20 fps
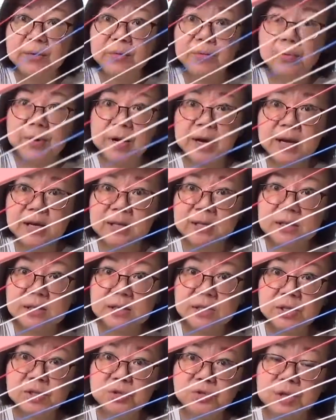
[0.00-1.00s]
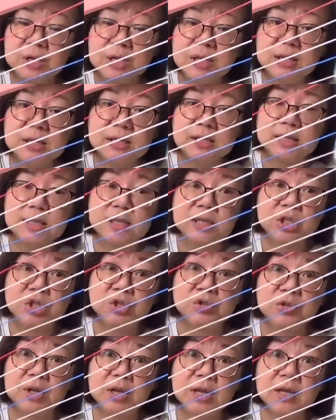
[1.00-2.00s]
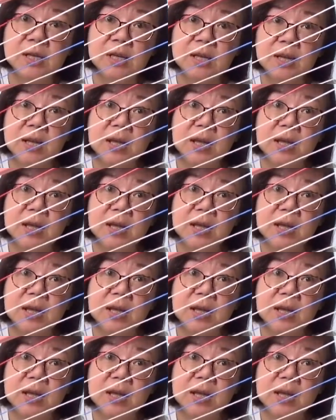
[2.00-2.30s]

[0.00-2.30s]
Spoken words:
red string, the C string,